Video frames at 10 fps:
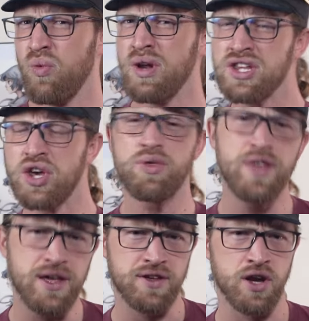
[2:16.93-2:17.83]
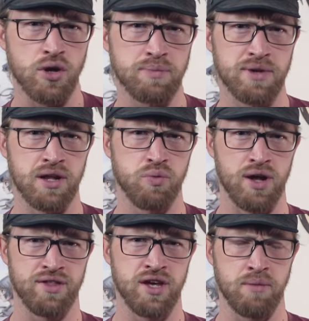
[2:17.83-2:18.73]
What do you think the Ghostbloods
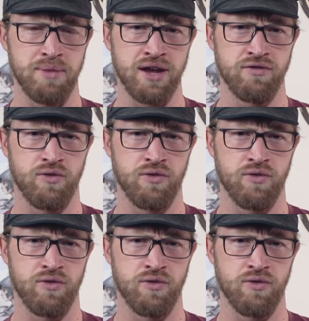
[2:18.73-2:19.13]
want the Unmade